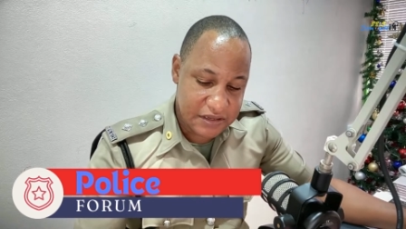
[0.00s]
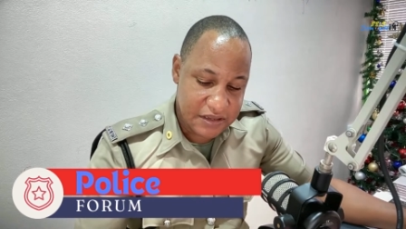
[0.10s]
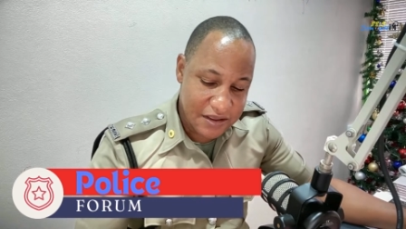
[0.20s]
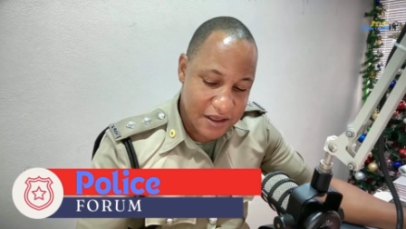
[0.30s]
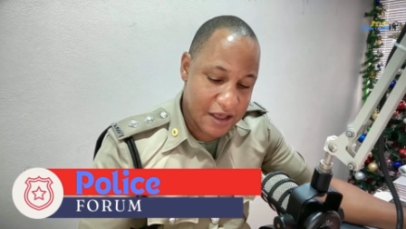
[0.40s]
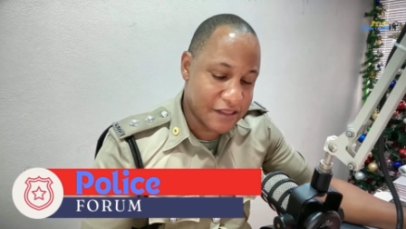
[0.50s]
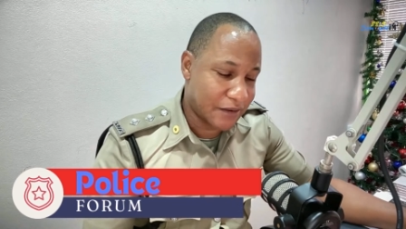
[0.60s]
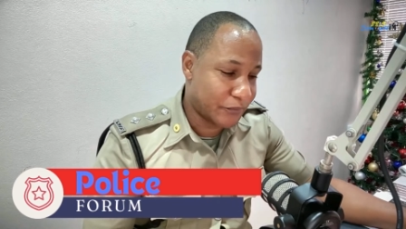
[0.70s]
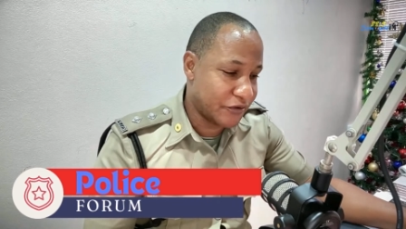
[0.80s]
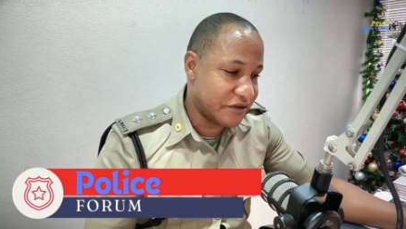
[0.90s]
at that
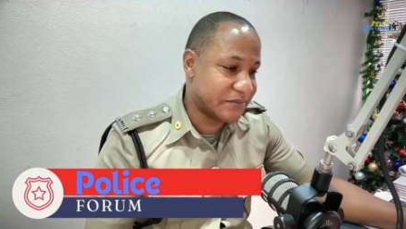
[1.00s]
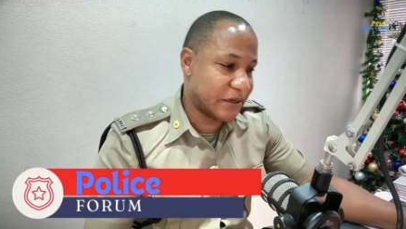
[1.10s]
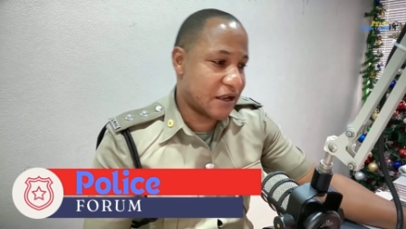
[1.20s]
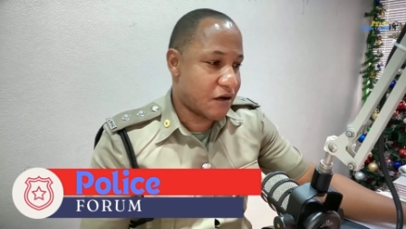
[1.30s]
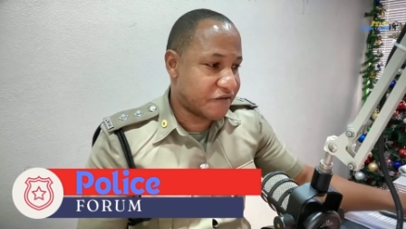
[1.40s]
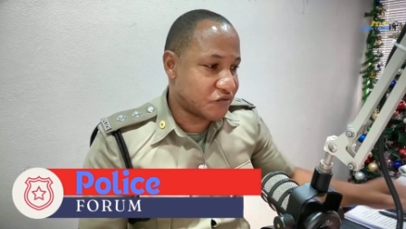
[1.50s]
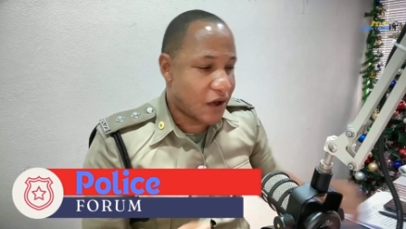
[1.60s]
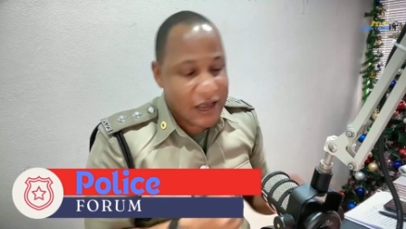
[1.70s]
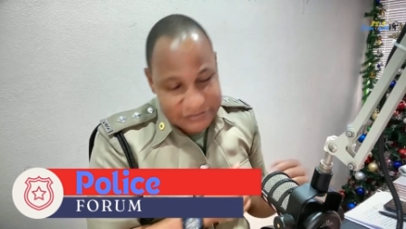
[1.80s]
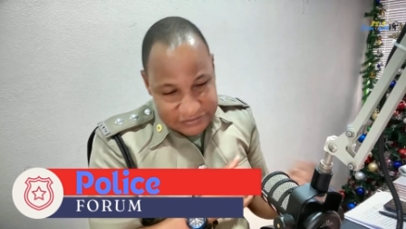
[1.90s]
point the inspector now have to
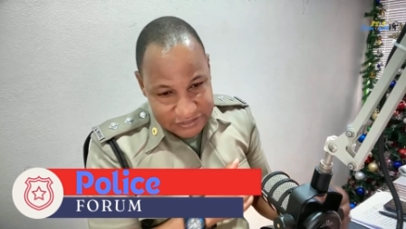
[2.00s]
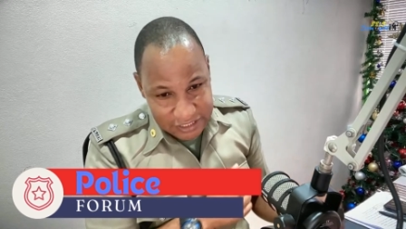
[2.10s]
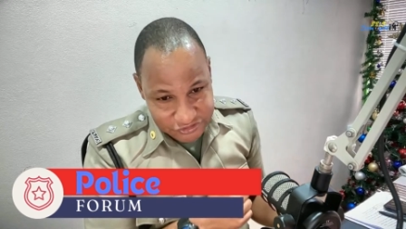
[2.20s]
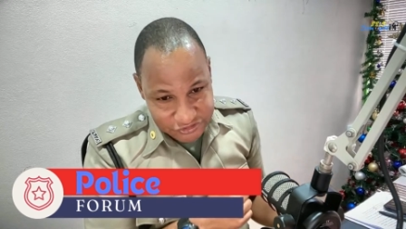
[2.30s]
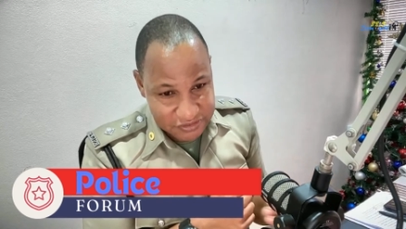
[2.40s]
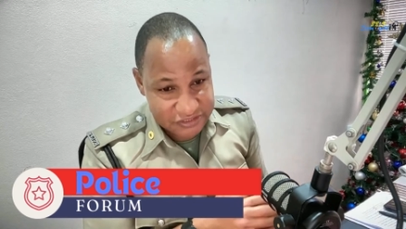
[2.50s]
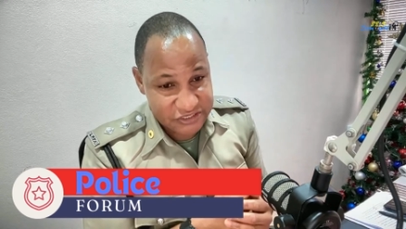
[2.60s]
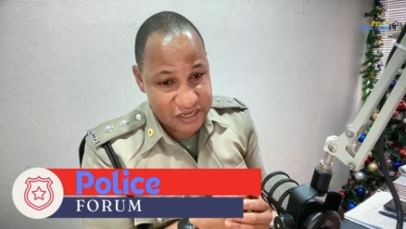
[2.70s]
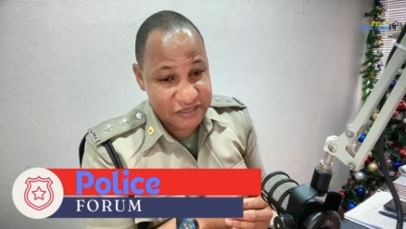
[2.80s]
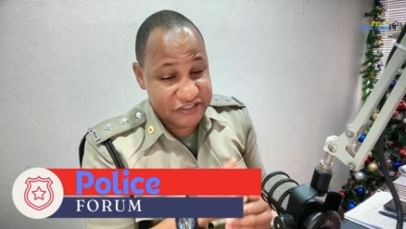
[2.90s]
ask the sergeant, and the
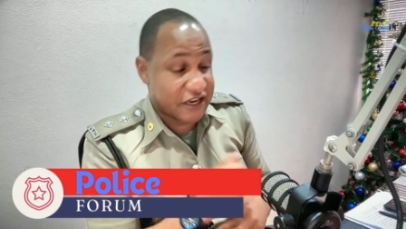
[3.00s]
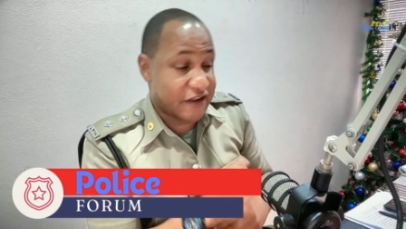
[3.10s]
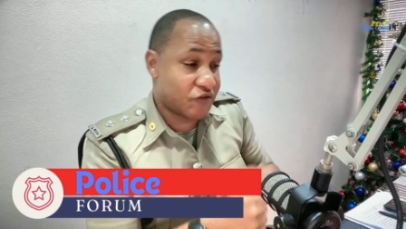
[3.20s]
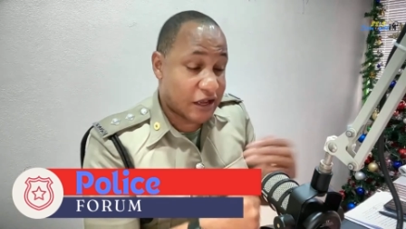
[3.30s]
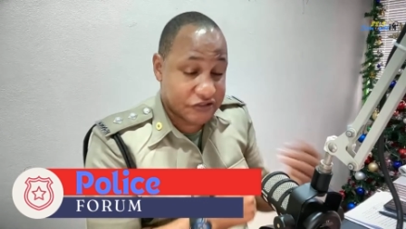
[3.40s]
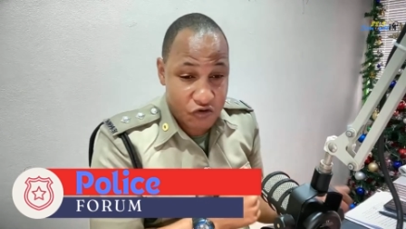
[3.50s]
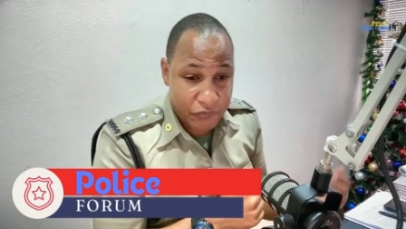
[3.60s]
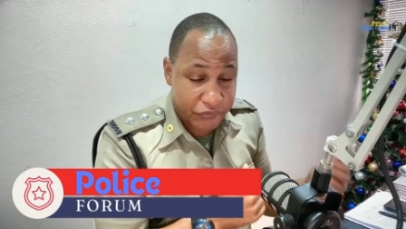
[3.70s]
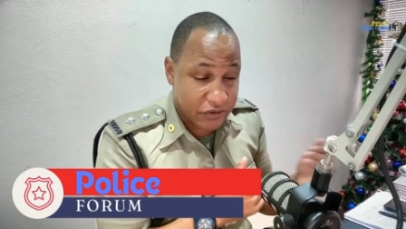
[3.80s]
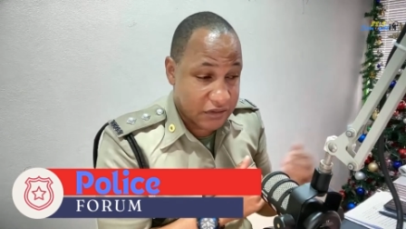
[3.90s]
sergeant have to ask the
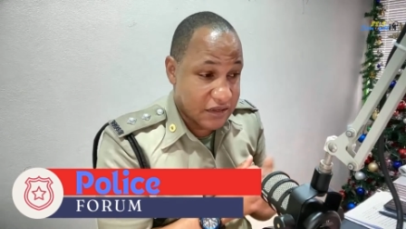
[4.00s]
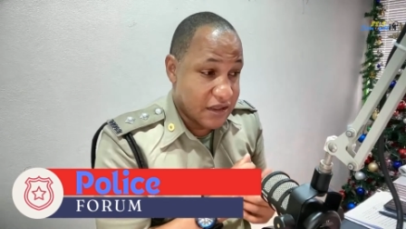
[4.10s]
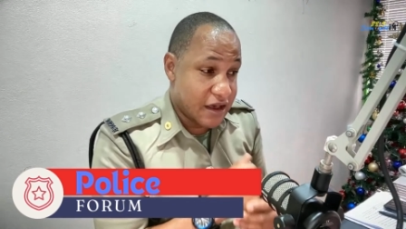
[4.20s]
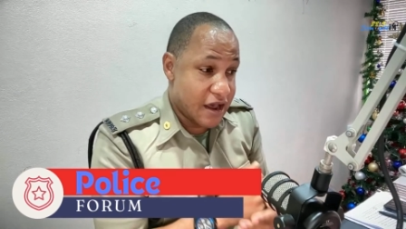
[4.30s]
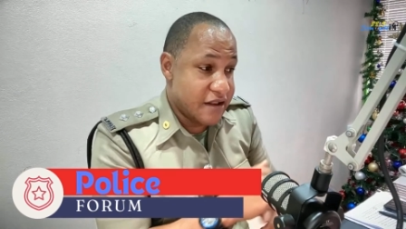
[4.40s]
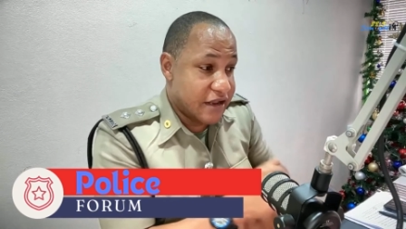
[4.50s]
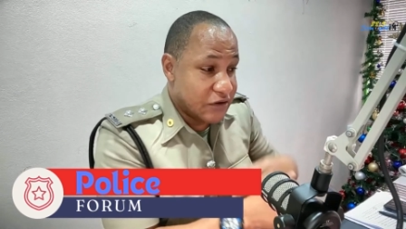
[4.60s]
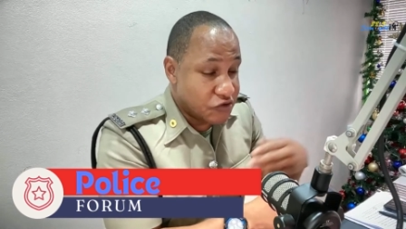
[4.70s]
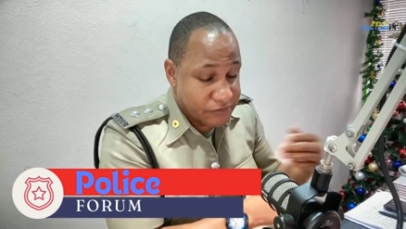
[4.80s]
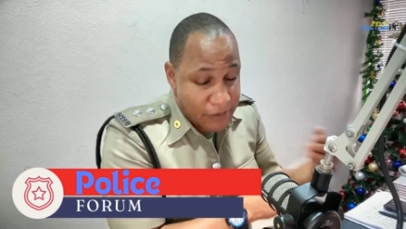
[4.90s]
corporal, and then
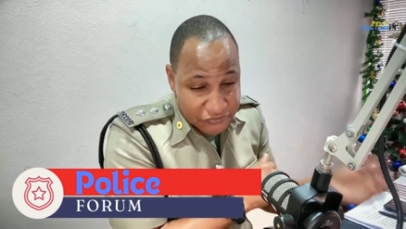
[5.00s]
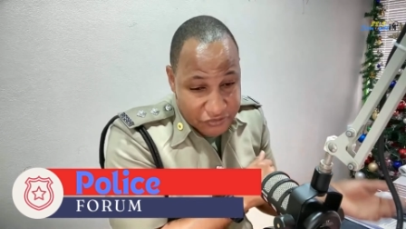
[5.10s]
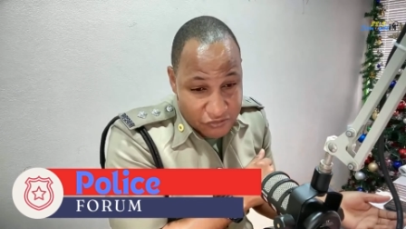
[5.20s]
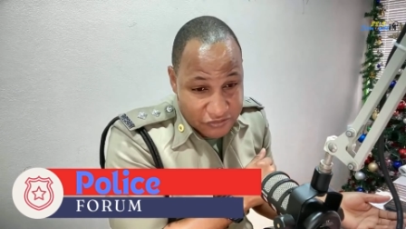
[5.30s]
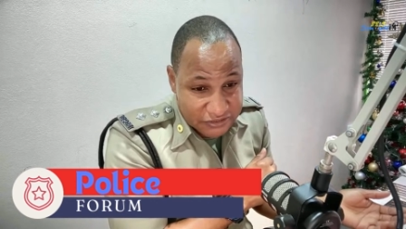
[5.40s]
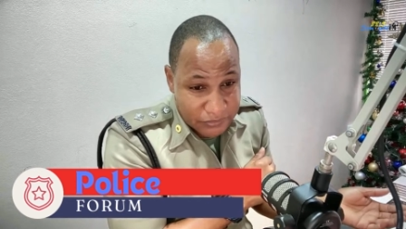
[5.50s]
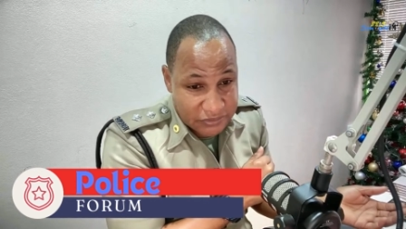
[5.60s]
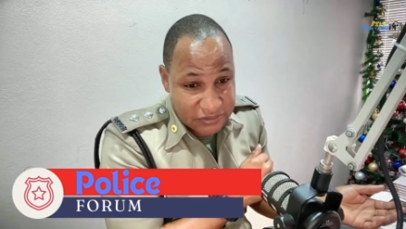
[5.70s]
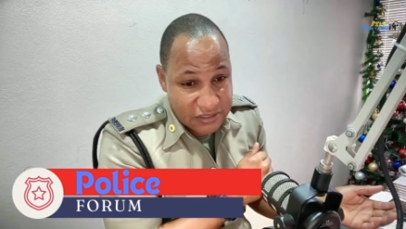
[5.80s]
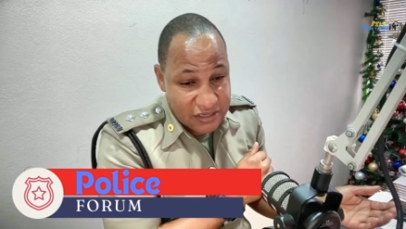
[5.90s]
goes back to the
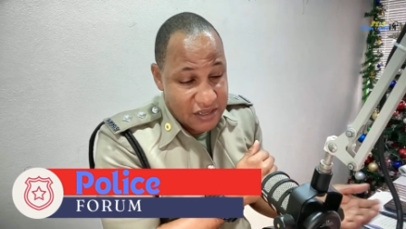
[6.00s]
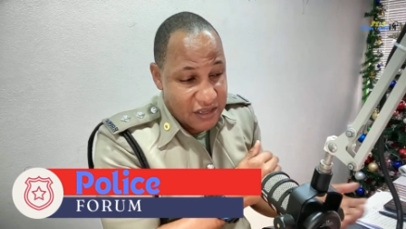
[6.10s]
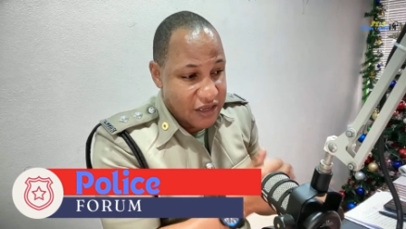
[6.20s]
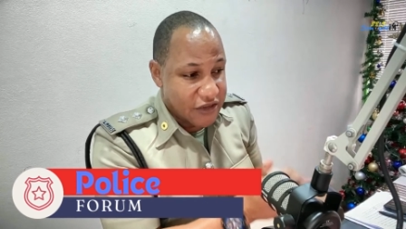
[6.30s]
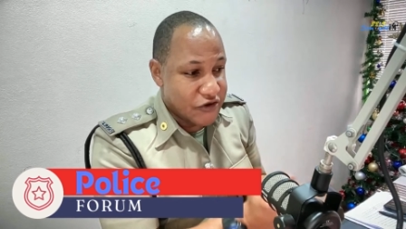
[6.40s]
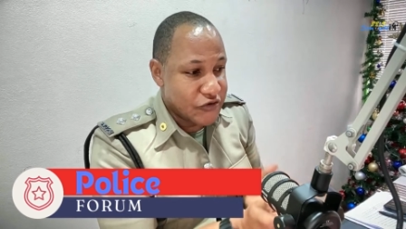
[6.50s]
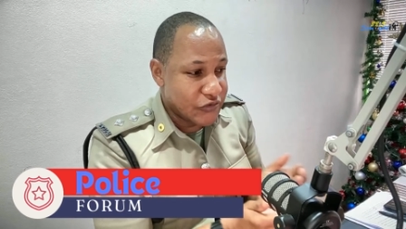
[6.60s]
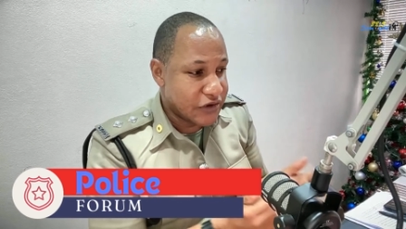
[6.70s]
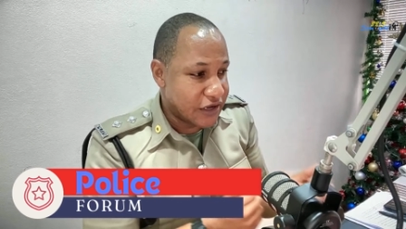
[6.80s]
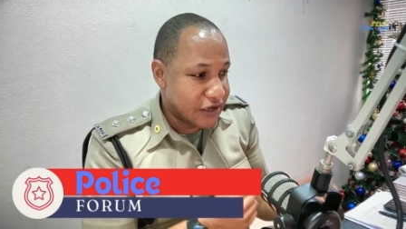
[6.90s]
constable,
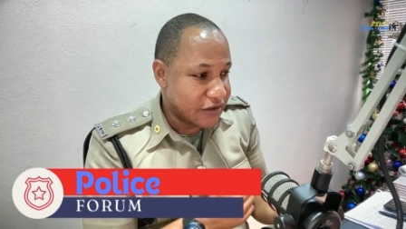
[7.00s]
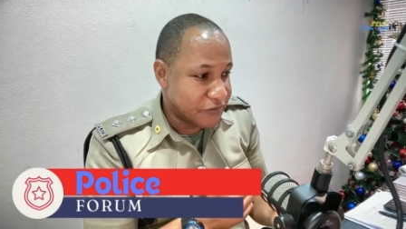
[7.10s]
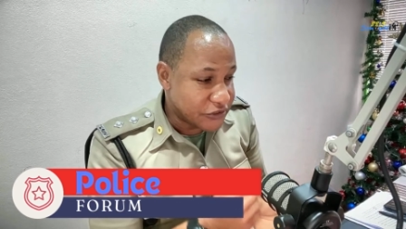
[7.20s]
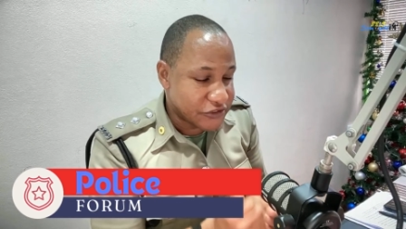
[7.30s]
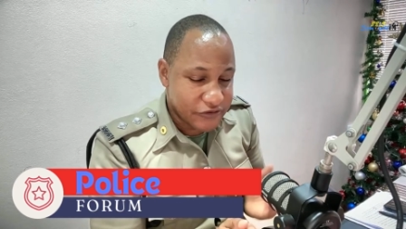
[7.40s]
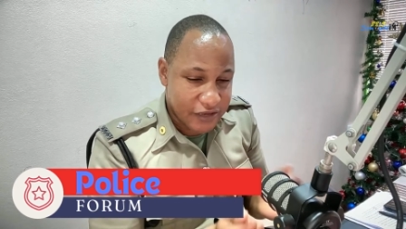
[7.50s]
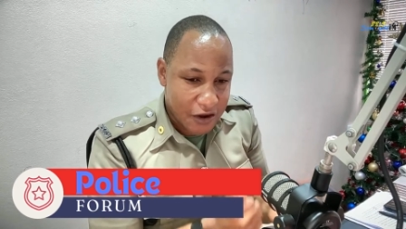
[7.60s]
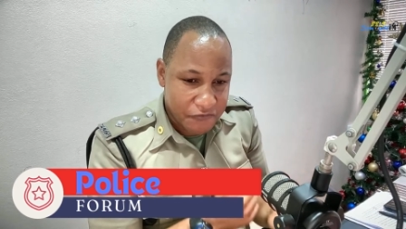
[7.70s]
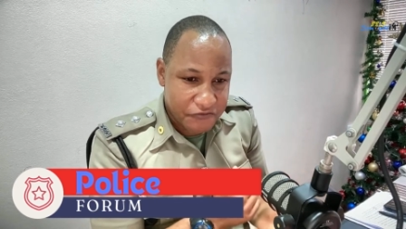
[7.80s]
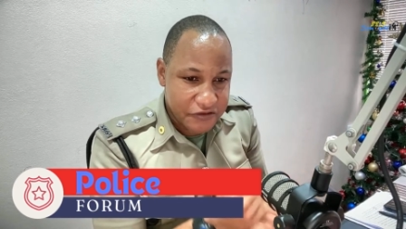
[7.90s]
which now
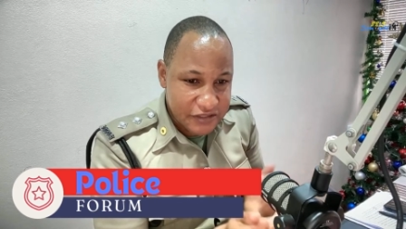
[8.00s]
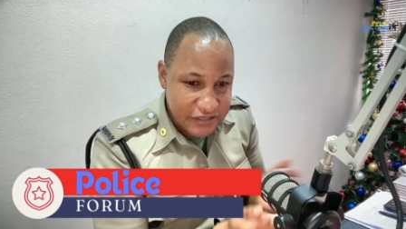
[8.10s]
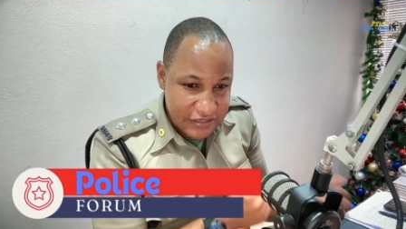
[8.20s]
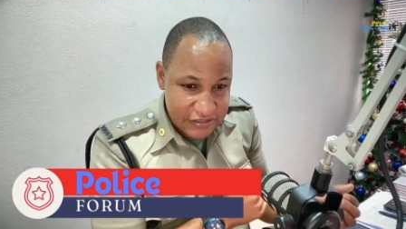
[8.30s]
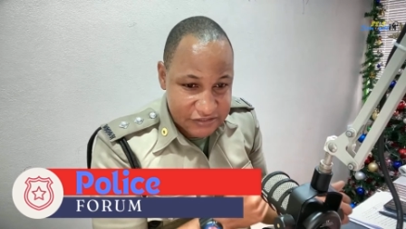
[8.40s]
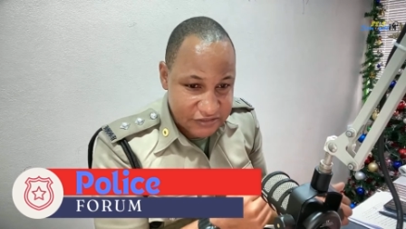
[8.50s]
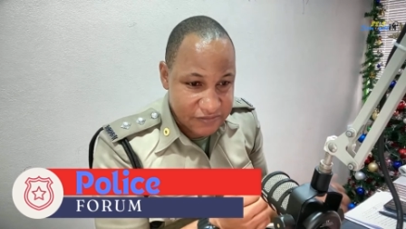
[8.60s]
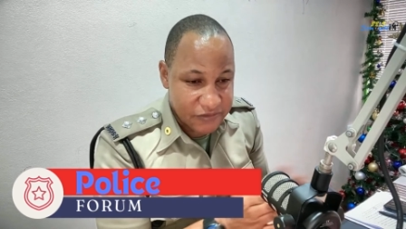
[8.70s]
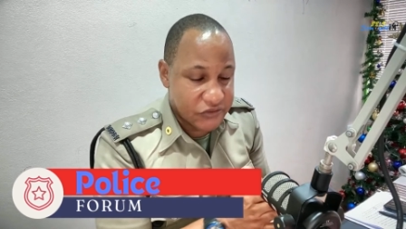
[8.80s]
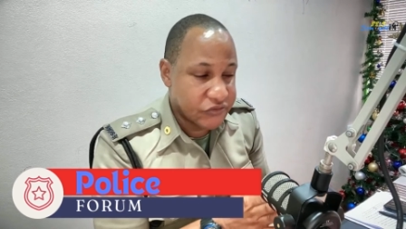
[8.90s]
further delays.
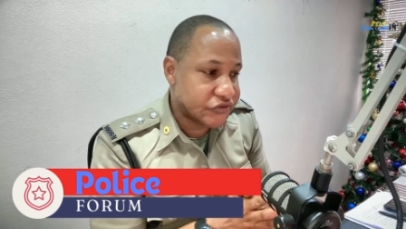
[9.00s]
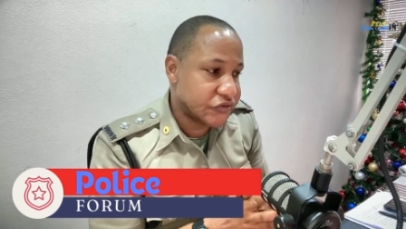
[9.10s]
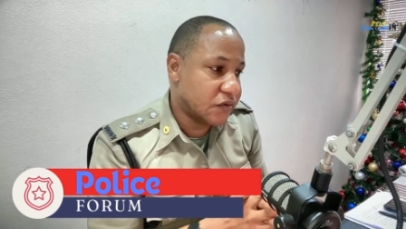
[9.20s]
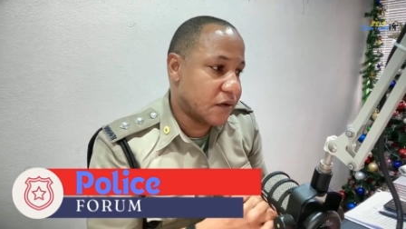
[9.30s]
So